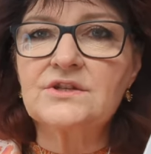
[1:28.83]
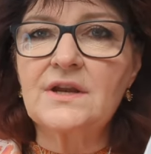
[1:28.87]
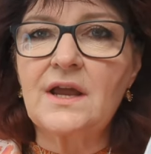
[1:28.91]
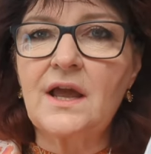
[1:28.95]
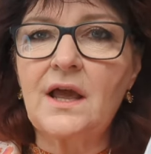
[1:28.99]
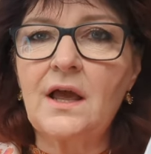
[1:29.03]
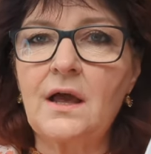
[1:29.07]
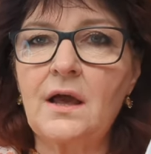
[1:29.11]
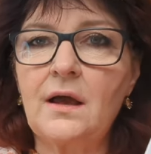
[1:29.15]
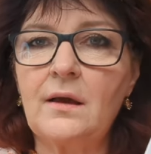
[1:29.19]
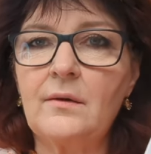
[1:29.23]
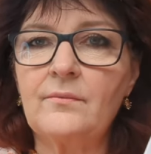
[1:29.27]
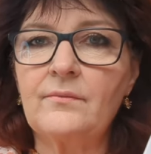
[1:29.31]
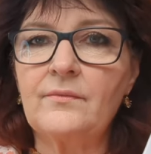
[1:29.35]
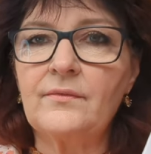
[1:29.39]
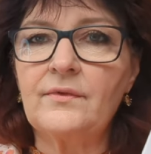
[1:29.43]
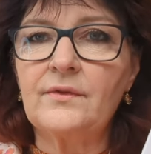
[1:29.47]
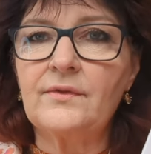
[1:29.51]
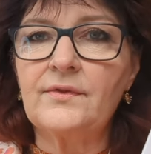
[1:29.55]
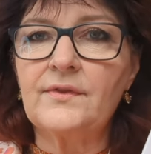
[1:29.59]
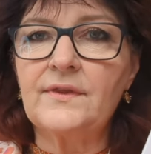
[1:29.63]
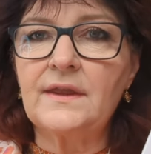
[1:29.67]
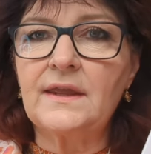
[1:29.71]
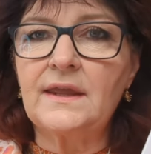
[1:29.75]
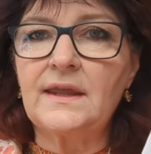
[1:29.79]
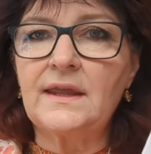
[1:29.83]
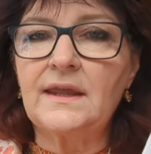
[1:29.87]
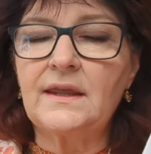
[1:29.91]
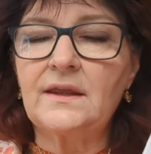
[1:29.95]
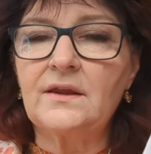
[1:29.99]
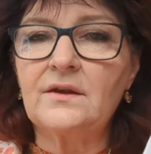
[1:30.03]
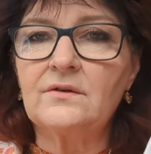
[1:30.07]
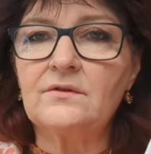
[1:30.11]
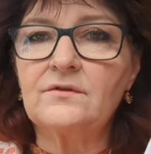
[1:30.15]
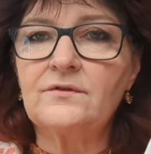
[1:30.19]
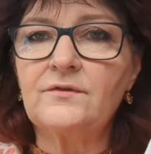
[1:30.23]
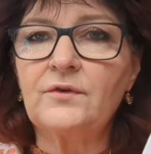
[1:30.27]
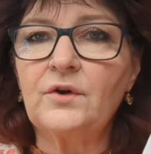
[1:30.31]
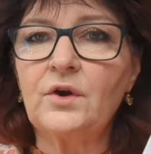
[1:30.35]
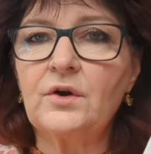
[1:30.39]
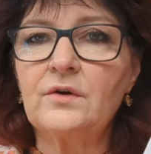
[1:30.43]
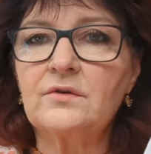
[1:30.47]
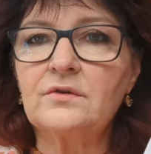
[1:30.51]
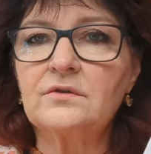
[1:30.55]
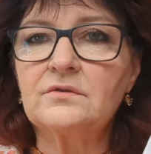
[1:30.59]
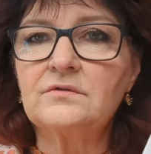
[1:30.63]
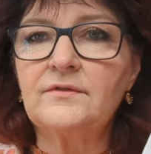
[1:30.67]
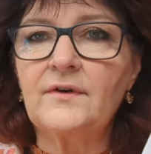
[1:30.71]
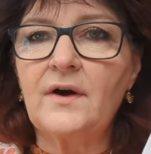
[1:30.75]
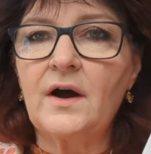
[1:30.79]
the
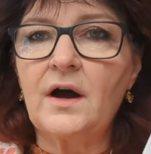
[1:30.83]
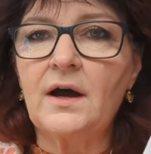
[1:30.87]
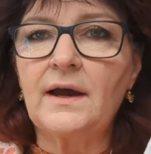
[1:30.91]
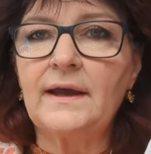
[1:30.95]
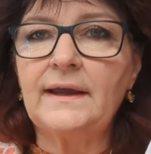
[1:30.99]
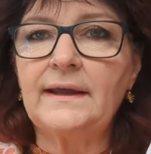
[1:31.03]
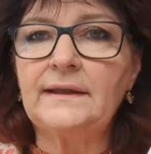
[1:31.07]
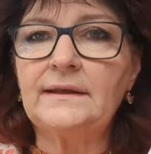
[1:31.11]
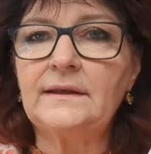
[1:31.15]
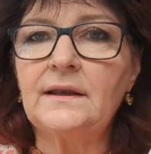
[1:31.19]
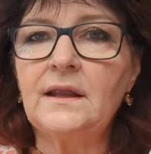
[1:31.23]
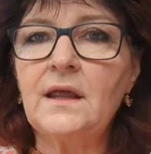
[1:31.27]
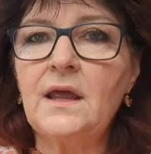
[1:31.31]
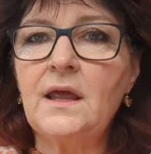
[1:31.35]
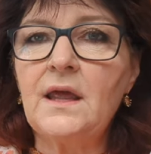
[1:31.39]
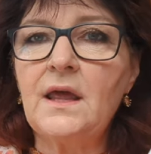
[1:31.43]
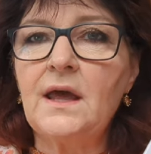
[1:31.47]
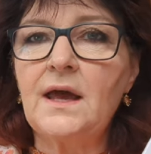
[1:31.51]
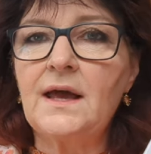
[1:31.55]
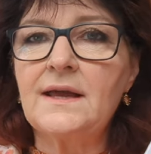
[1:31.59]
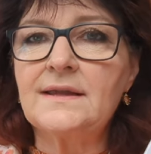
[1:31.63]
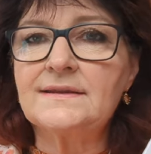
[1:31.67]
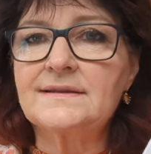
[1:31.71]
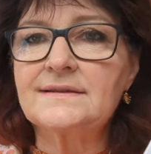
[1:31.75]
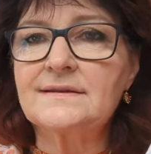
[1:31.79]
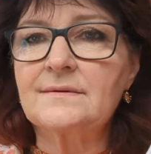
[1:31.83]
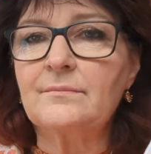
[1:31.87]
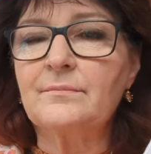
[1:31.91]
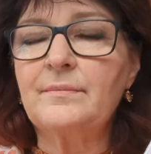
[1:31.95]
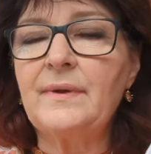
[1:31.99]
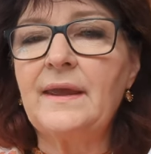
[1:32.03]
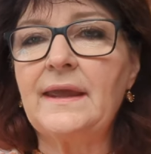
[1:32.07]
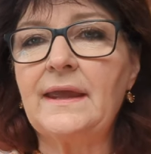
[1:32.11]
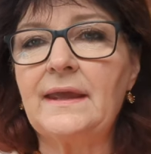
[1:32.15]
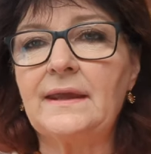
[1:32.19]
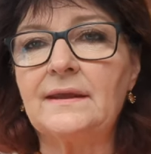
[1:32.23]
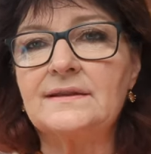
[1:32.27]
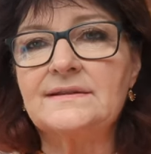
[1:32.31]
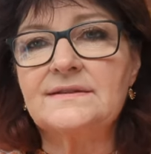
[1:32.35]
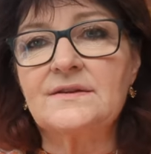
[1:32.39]
floral vine, and some pink.